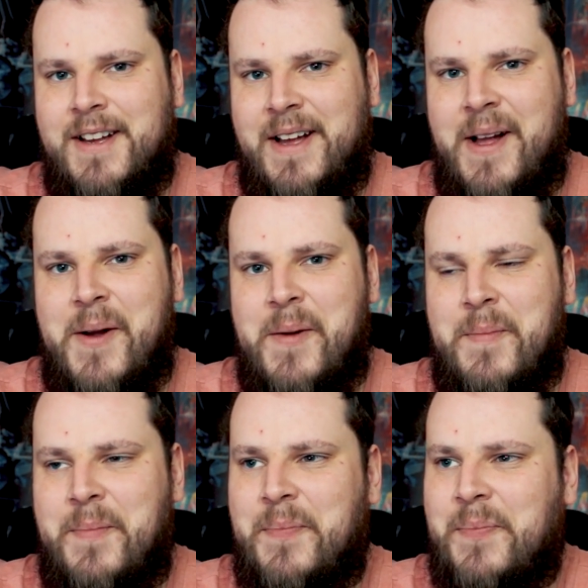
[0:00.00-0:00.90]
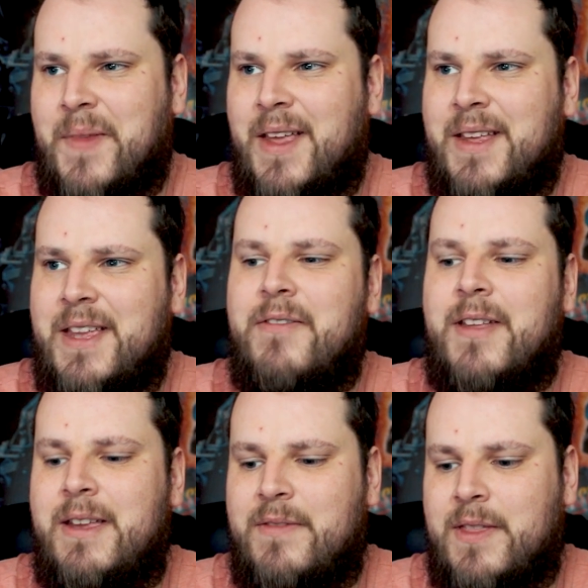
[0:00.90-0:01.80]
Um,
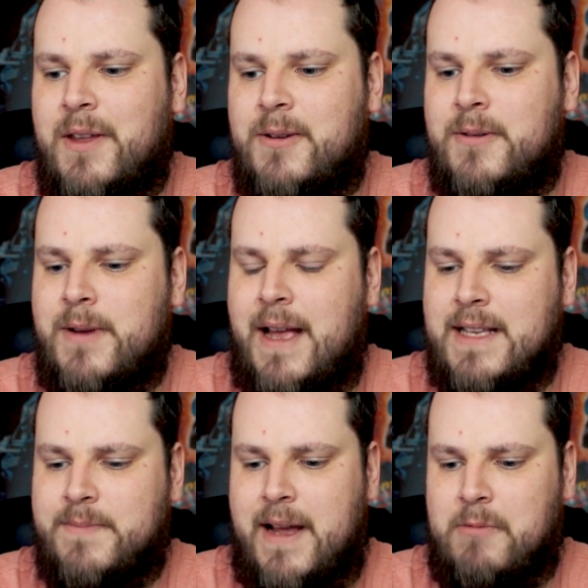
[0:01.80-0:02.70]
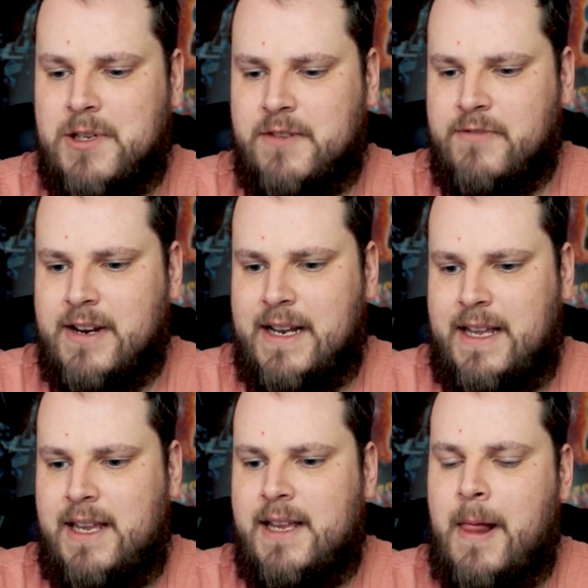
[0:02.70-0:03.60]
even, even though S-Man wasn't
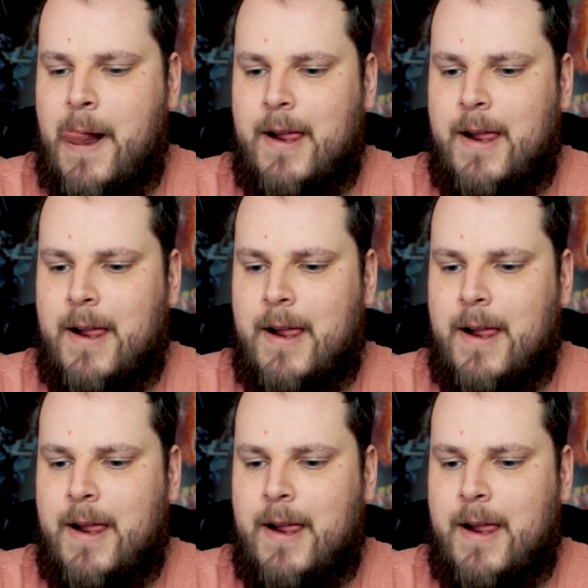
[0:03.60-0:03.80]
really